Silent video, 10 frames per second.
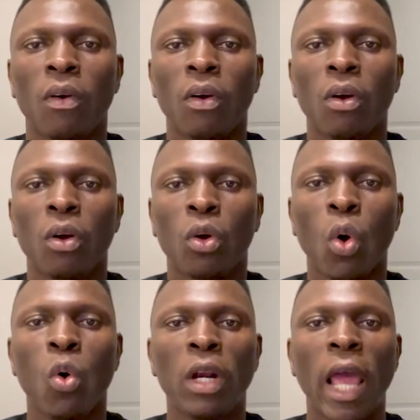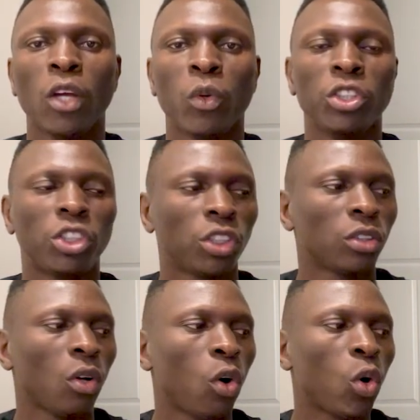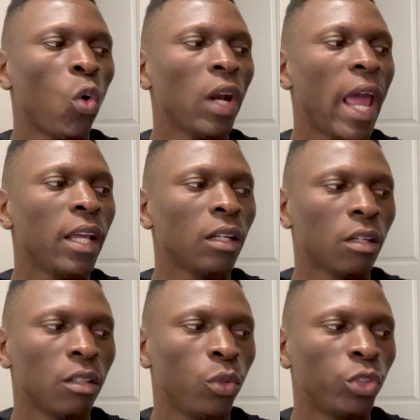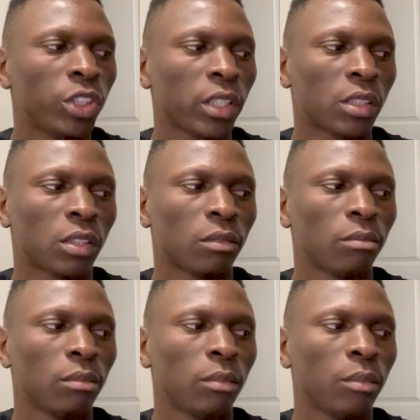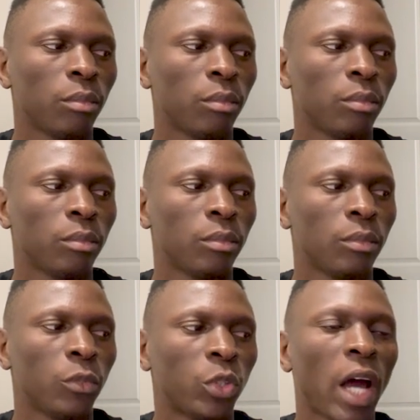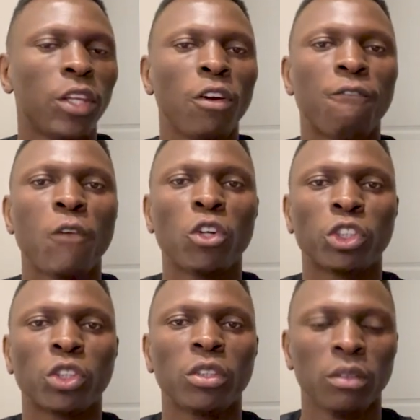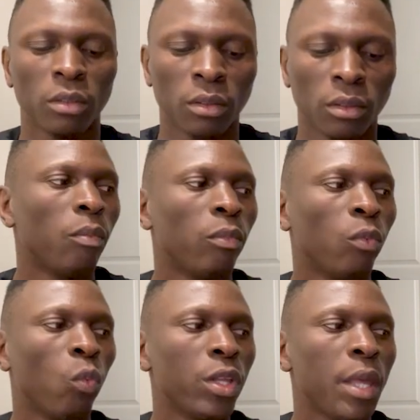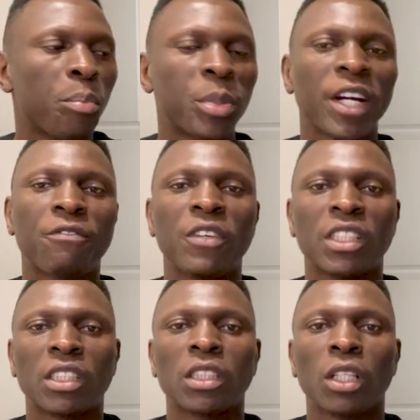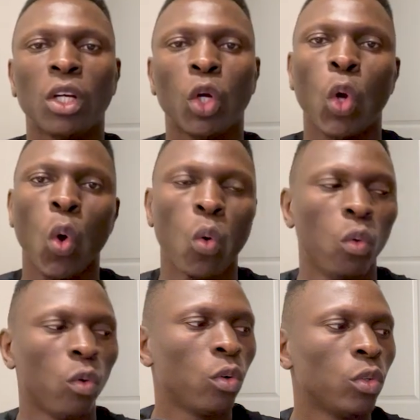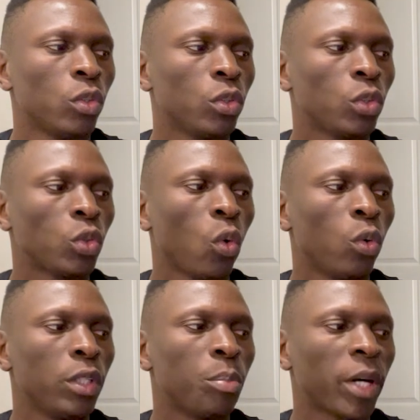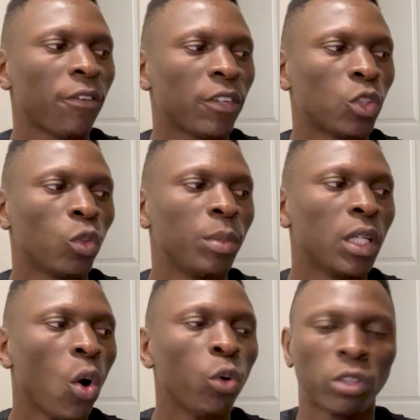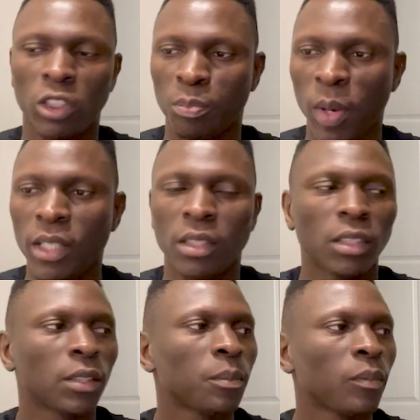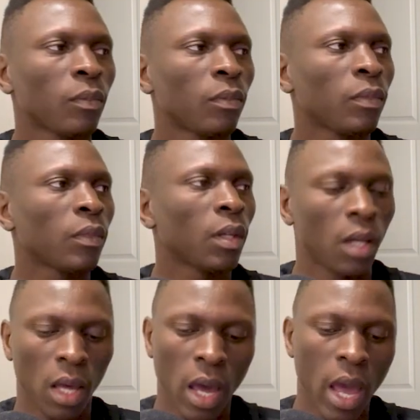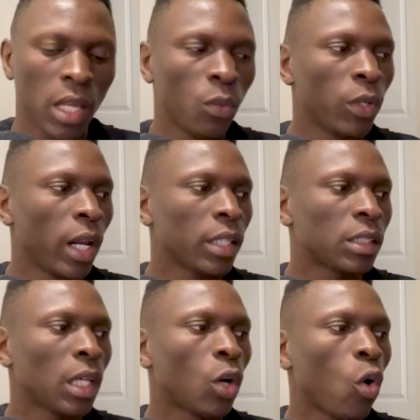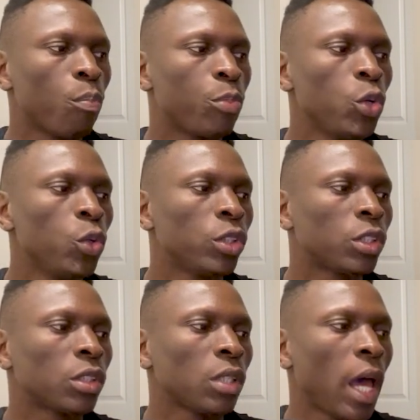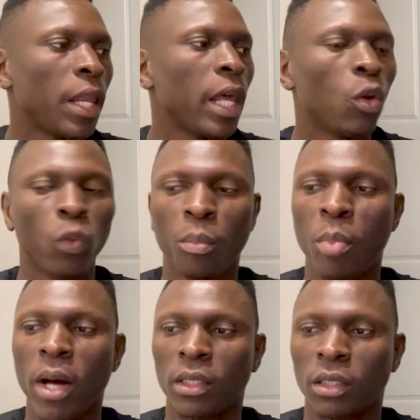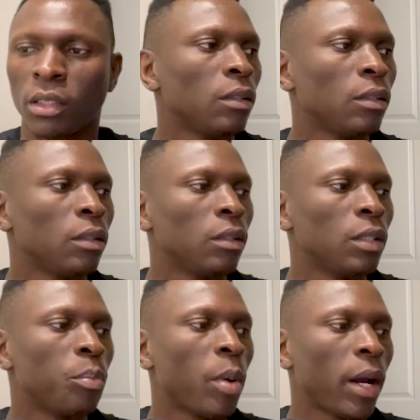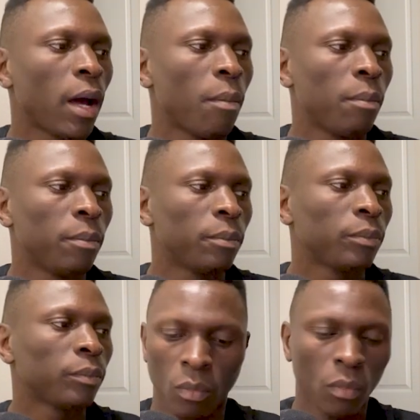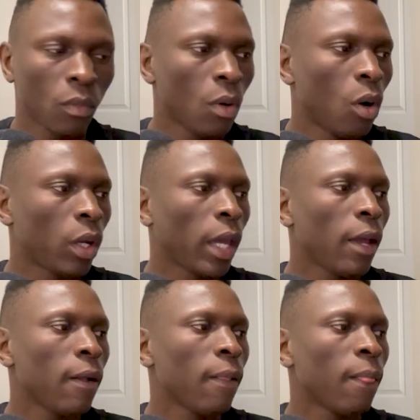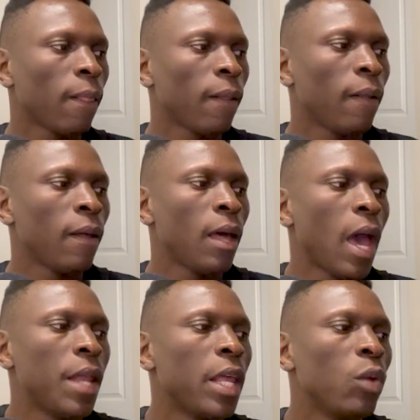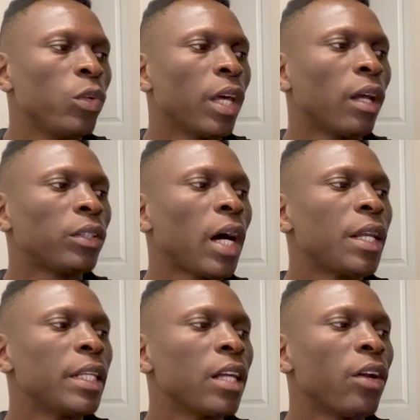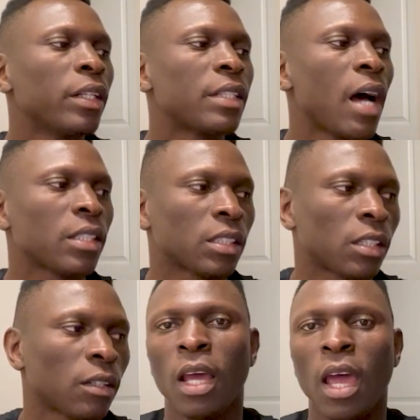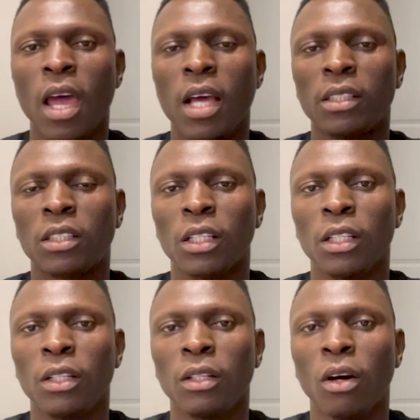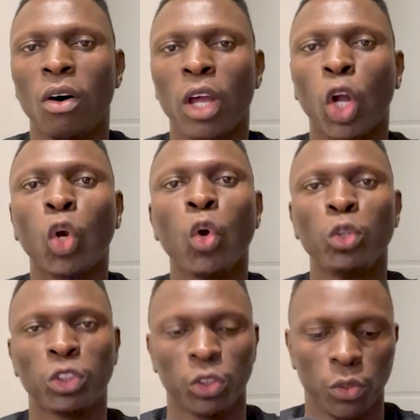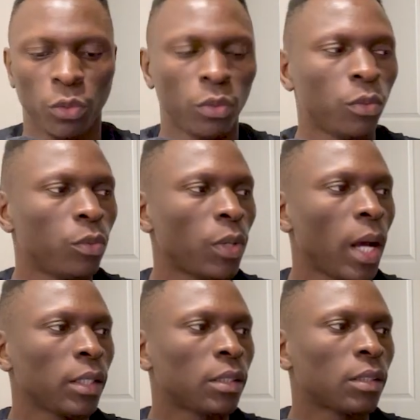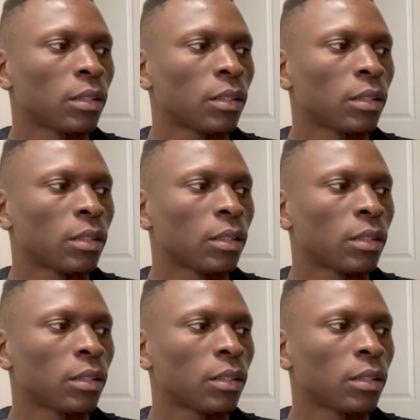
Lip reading: language or Golang, you just run your function with the prefix Go. So the prefix will be Go space, and we're gonna say compute, and then we pass the param. Okay, and then we're gonna run another task as a closure, right?